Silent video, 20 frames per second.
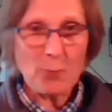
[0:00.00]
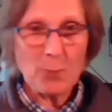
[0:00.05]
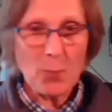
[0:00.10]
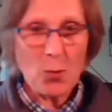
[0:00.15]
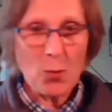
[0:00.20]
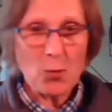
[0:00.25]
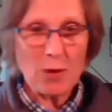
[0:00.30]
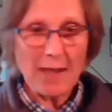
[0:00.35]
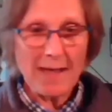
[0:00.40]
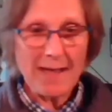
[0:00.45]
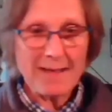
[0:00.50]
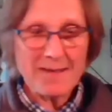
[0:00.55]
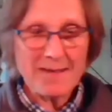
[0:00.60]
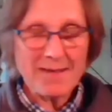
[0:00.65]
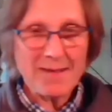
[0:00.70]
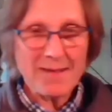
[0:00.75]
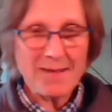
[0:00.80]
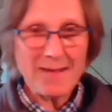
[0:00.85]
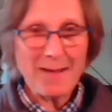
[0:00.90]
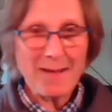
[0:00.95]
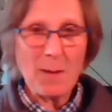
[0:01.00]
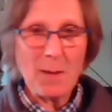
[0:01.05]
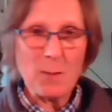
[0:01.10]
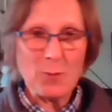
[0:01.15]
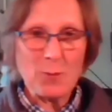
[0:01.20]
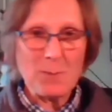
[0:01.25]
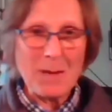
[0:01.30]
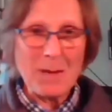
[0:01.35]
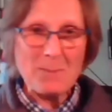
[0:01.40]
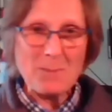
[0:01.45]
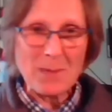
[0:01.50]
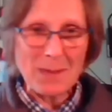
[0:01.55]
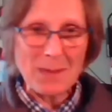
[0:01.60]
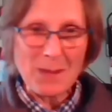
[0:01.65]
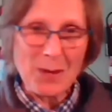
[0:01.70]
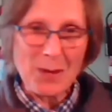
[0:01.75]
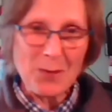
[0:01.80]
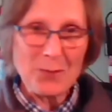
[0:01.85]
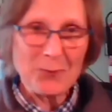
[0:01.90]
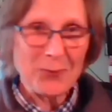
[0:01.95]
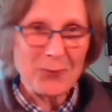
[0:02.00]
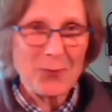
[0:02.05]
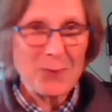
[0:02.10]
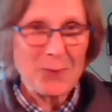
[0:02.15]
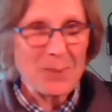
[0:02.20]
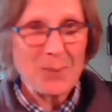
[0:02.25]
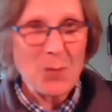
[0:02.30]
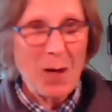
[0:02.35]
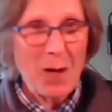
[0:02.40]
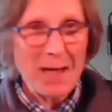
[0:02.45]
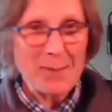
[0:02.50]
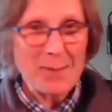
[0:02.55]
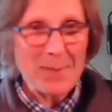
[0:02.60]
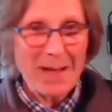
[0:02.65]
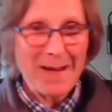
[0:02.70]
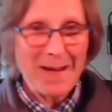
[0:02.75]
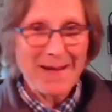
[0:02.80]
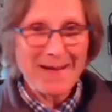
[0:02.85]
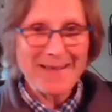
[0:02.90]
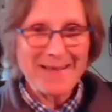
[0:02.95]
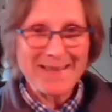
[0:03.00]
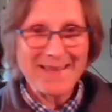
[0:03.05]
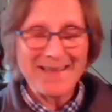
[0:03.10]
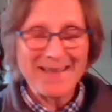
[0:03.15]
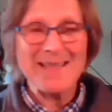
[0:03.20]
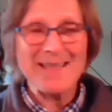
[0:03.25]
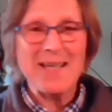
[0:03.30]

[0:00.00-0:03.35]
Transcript: Pauline. I think I remember you from way back.